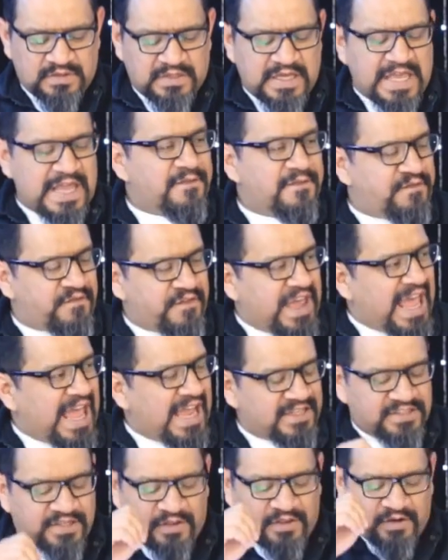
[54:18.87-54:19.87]
In
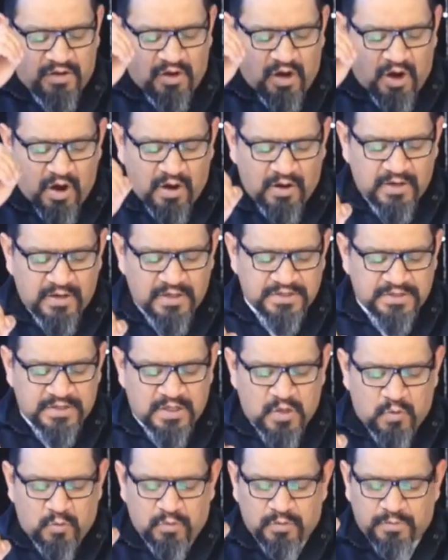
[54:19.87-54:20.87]
fact, their hearts
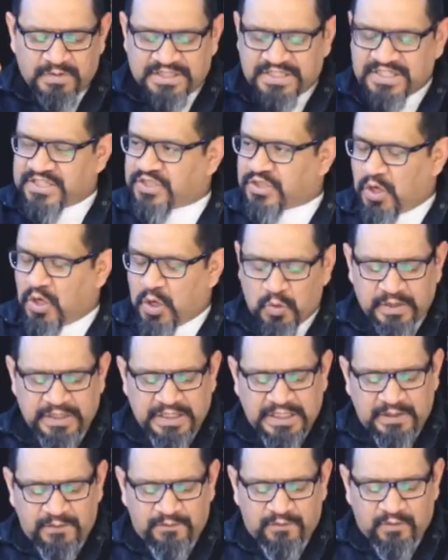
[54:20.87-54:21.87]
will be so
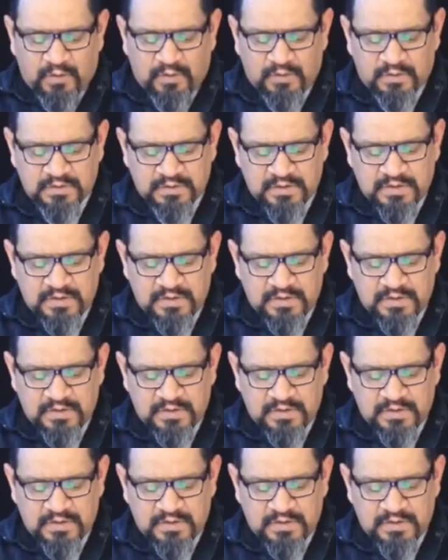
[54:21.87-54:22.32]
evil